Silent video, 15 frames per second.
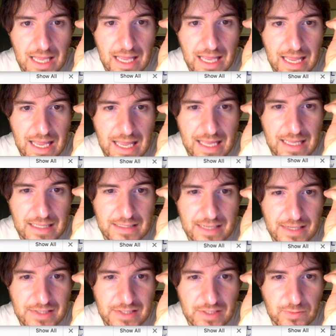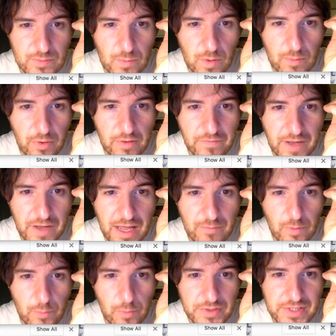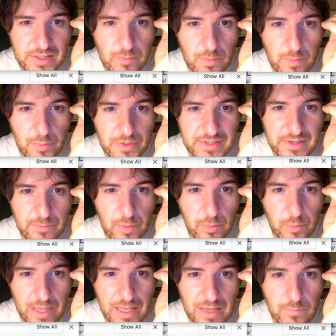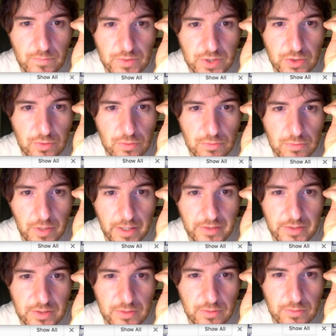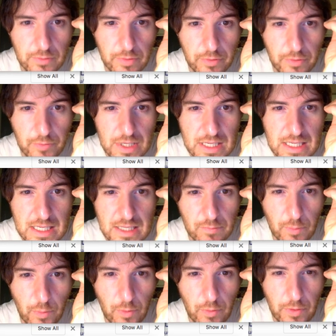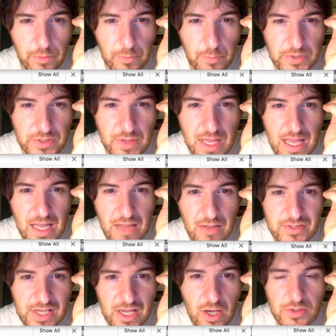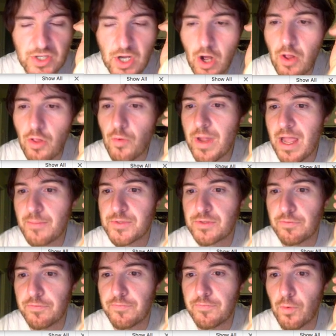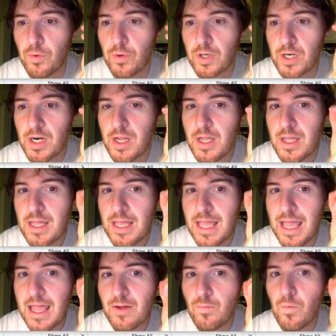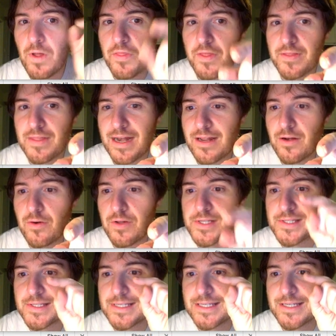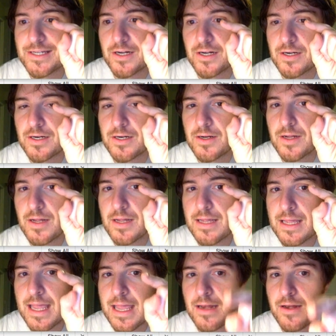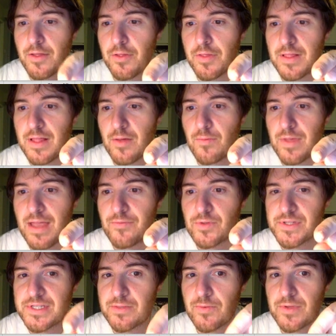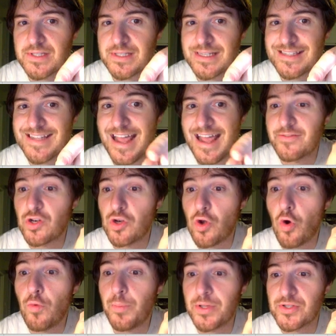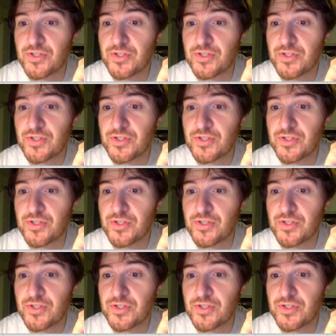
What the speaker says: and x equals 1.5, 1.6, 1.7, 1.8, 2, right? 2, 3, 3.1, 3.2. It looks like it goes all the way up to 4. And one thing that I noticed here, and another thing that we haven't really seen recently, is that I have an open